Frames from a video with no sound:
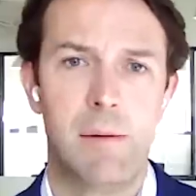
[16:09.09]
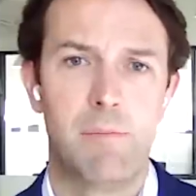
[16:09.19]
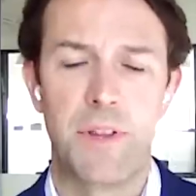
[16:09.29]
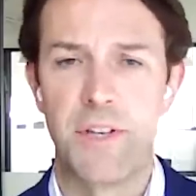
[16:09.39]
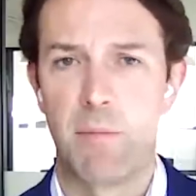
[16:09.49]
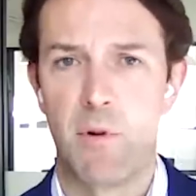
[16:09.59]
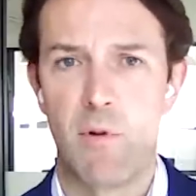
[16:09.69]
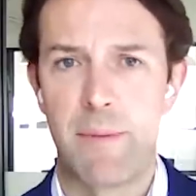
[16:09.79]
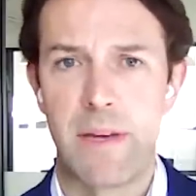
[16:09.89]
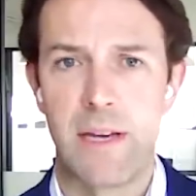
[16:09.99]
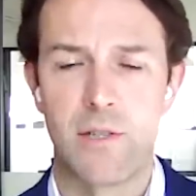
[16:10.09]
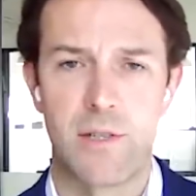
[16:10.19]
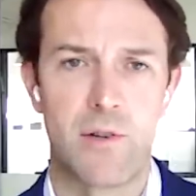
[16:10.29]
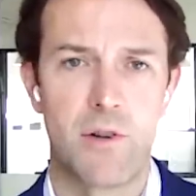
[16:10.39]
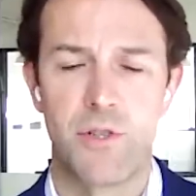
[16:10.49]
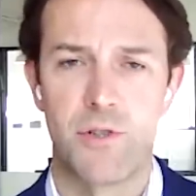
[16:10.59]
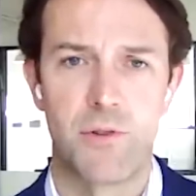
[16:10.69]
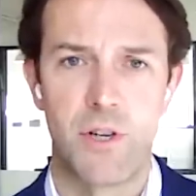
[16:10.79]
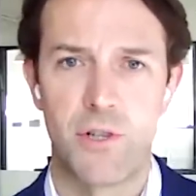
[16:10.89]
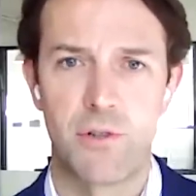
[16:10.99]
But the double whammy is there's not just
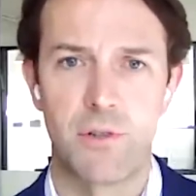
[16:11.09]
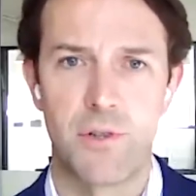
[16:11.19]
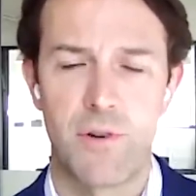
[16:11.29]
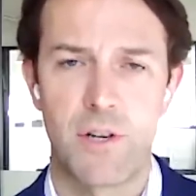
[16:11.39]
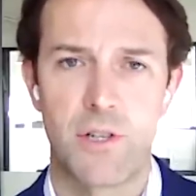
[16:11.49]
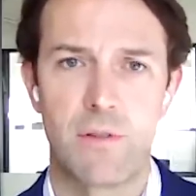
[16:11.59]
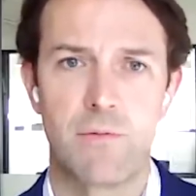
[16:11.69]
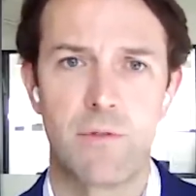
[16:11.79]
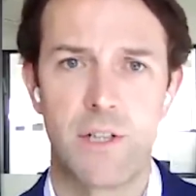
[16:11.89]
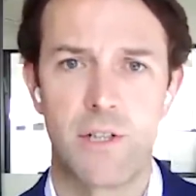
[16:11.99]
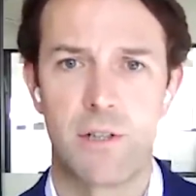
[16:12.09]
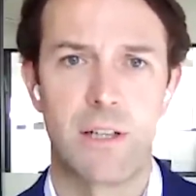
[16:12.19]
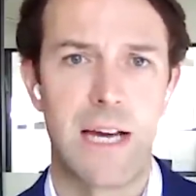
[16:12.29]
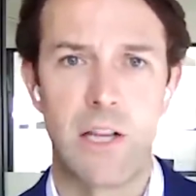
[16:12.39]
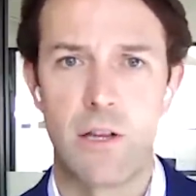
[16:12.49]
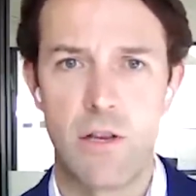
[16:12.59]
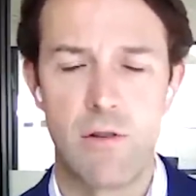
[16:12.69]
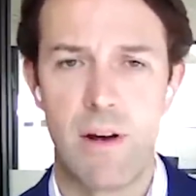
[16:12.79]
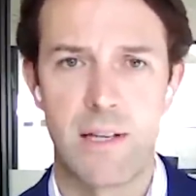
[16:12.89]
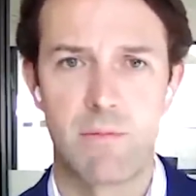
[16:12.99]
traditional construction, which again, in the
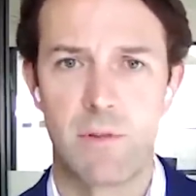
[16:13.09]
US,